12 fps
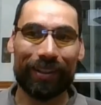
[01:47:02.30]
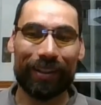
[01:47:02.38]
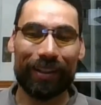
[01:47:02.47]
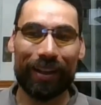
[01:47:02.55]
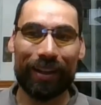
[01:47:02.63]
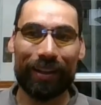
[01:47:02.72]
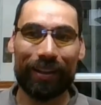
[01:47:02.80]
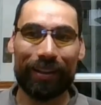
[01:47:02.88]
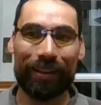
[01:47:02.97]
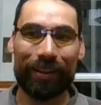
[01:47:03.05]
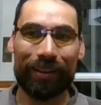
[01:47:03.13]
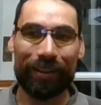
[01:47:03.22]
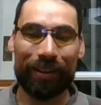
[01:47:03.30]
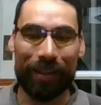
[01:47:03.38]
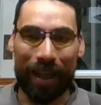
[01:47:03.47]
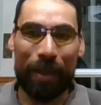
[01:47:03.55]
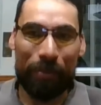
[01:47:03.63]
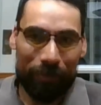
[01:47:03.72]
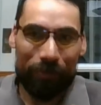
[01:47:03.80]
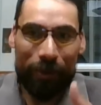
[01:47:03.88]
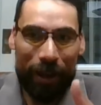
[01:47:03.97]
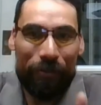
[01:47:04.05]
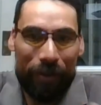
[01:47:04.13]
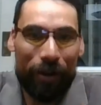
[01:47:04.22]
Yeah, I'm well
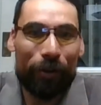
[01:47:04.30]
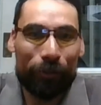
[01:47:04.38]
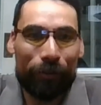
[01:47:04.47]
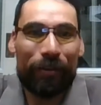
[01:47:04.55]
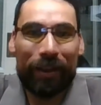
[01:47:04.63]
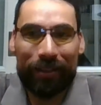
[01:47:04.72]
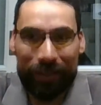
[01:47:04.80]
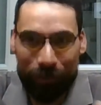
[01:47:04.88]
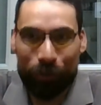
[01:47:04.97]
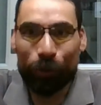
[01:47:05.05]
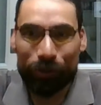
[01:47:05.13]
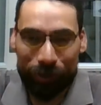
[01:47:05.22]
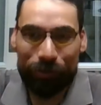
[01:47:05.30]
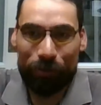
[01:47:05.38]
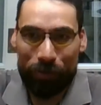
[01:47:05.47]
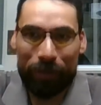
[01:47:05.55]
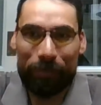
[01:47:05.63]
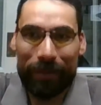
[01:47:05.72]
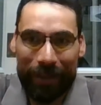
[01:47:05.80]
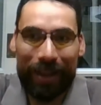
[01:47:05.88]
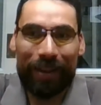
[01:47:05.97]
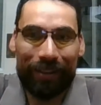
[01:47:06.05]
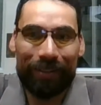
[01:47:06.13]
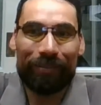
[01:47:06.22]
aware of the fact that most of the people
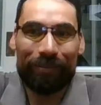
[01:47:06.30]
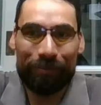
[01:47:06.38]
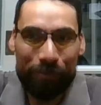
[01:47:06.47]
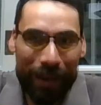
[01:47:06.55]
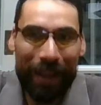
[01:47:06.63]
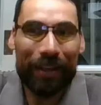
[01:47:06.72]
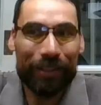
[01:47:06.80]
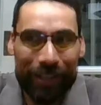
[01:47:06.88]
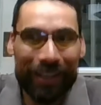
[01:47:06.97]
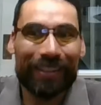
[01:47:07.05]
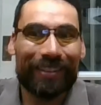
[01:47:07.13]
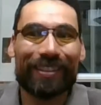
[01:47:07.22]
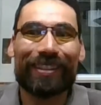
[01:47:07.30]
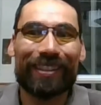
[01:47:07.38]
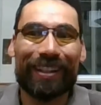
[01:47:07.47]
can play chess,